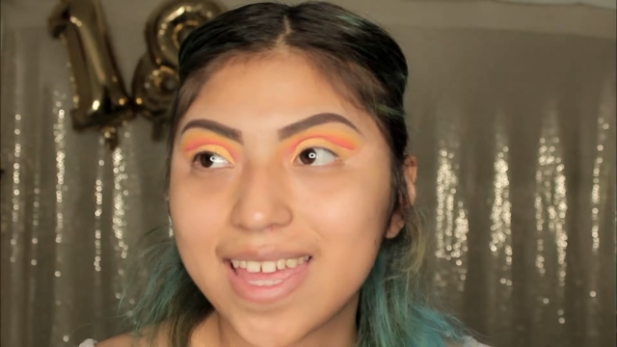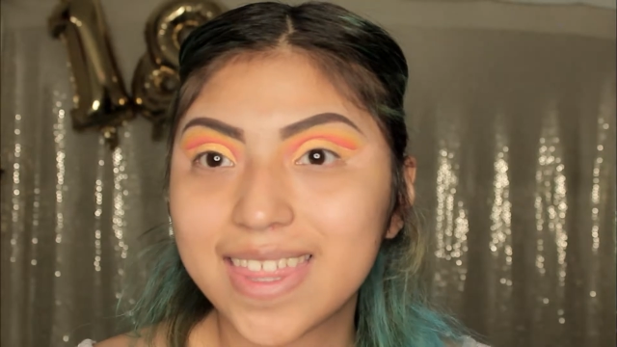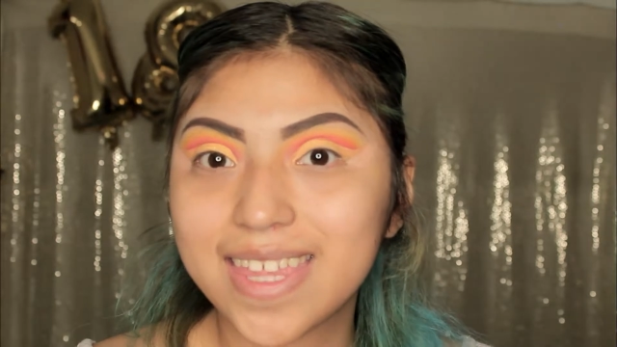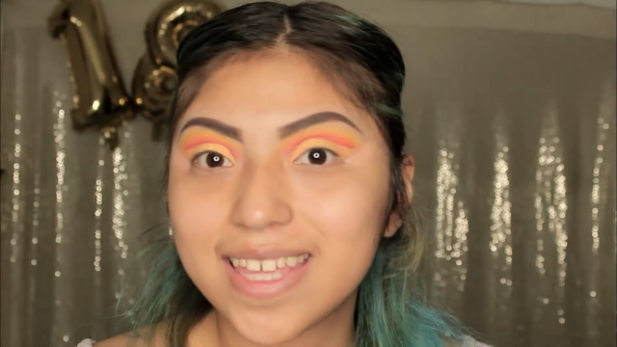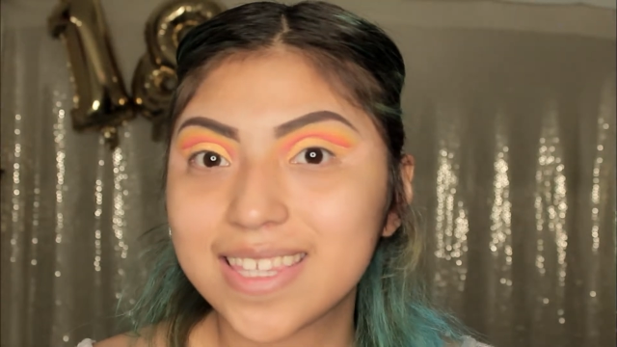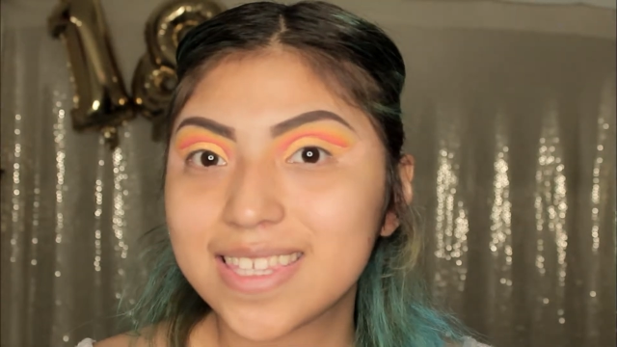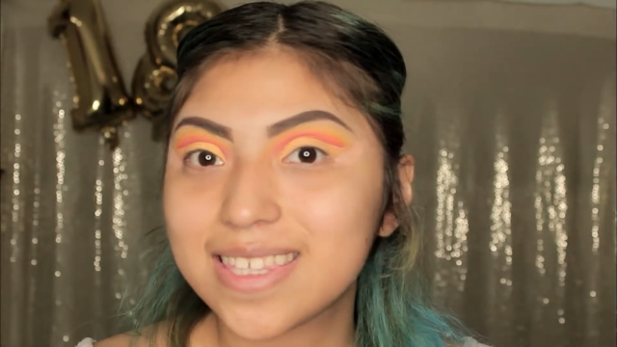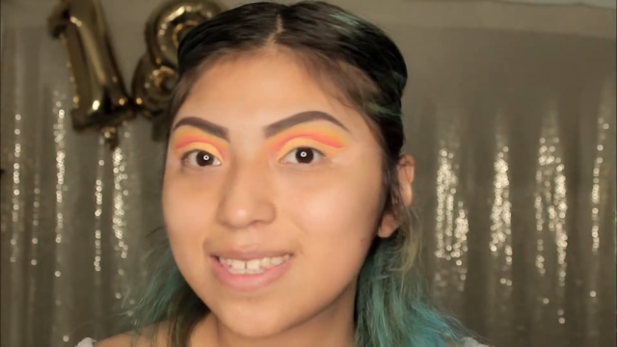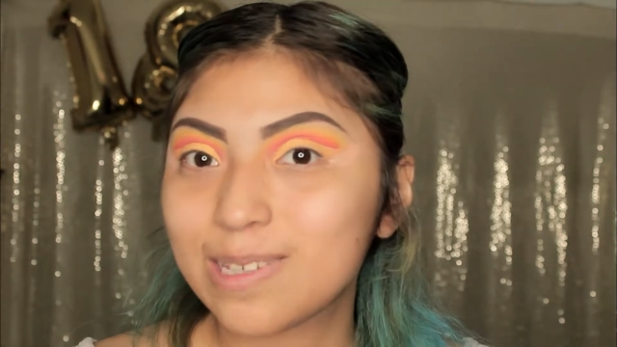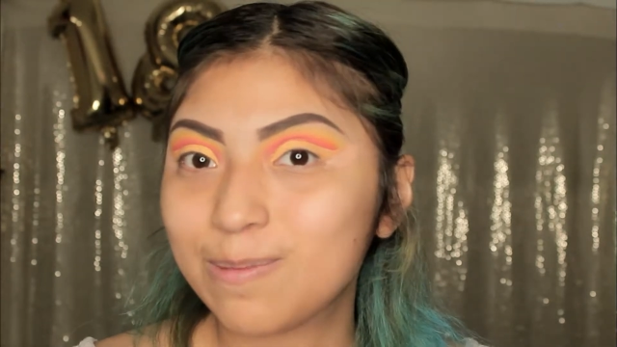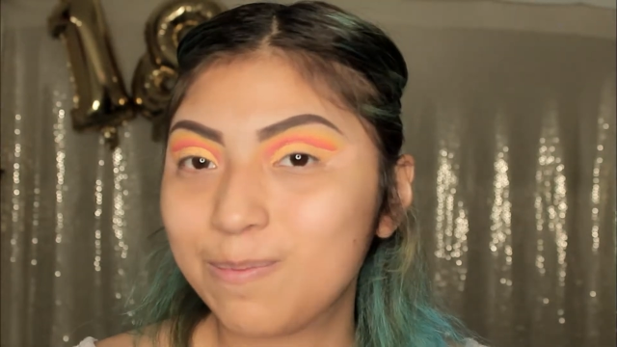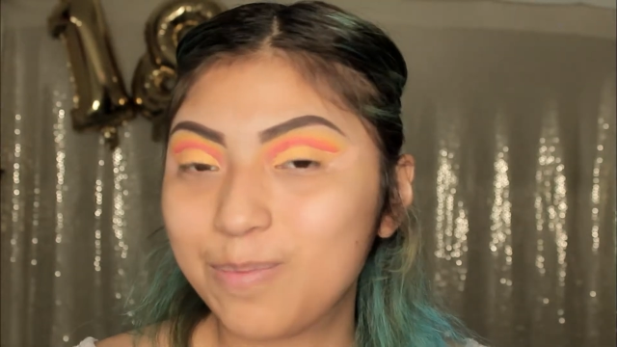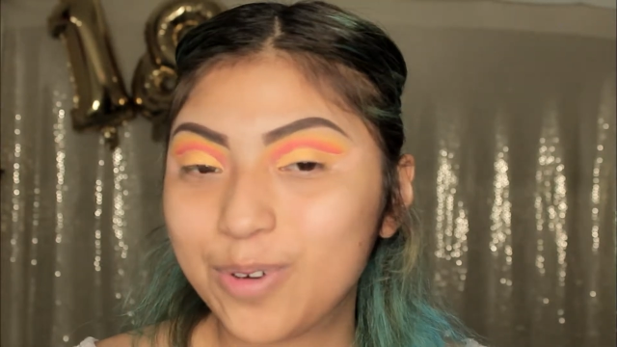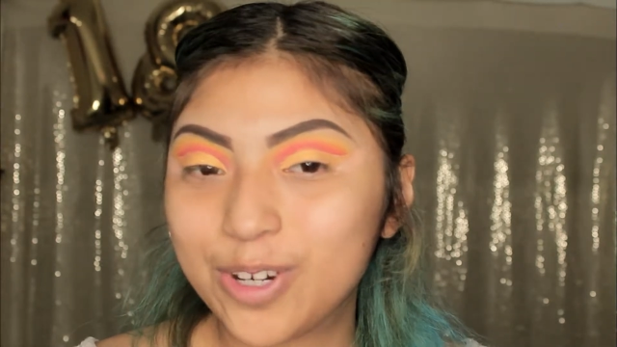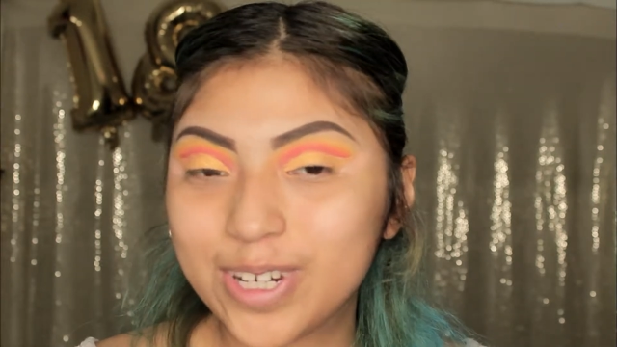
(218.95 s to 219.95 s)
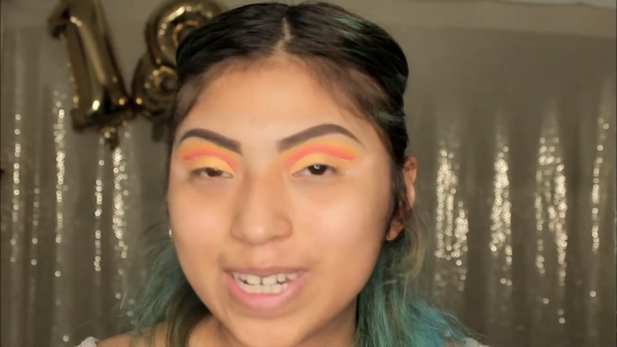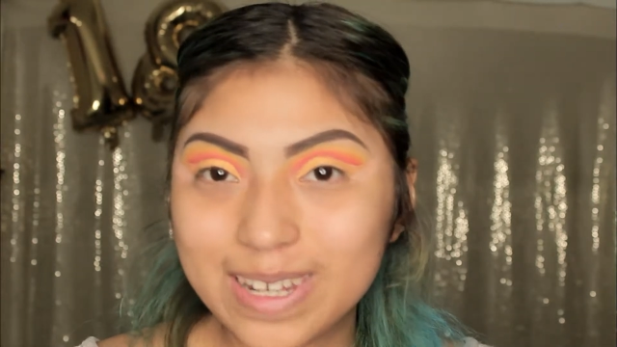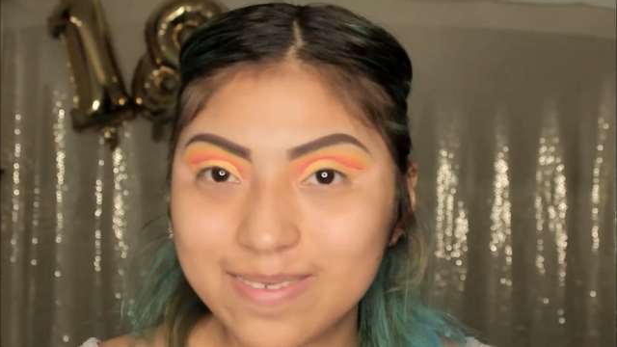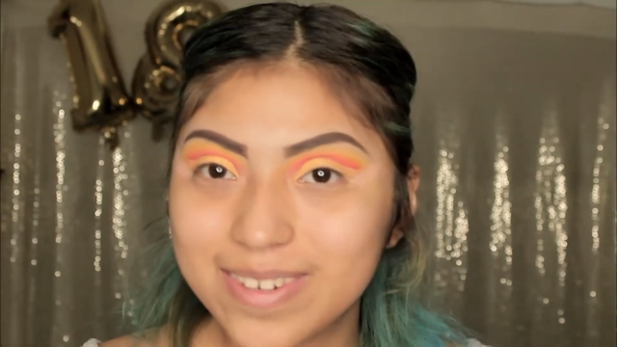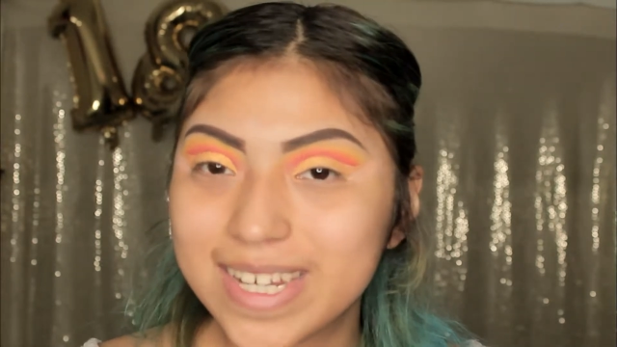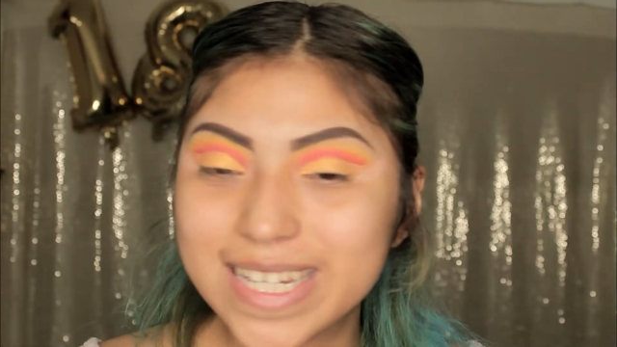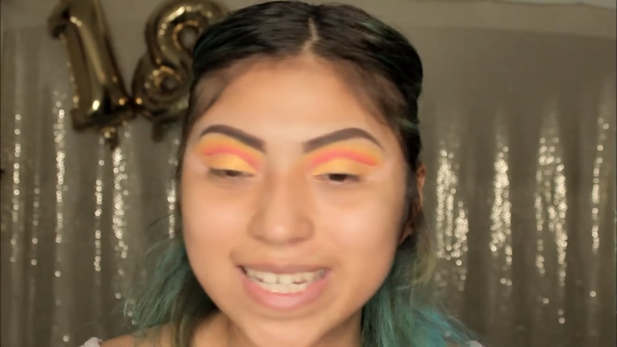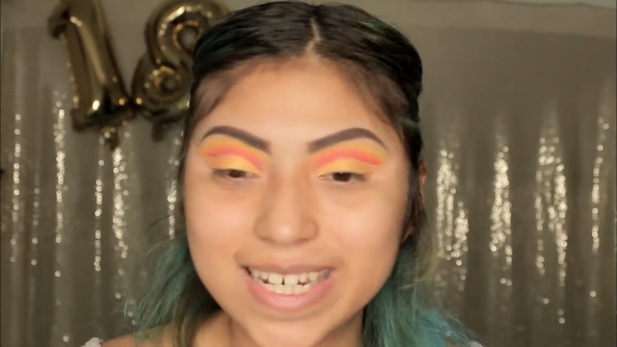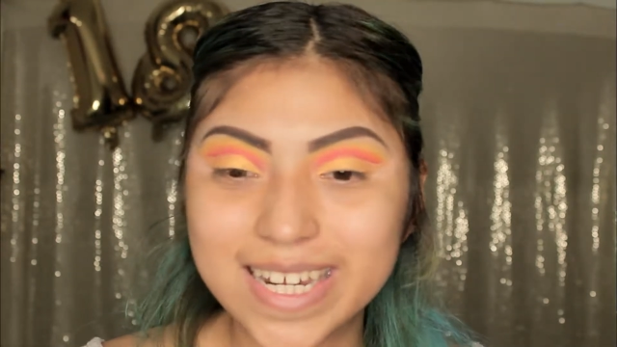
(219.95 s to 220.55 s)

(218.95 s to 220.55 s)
and that's pretty much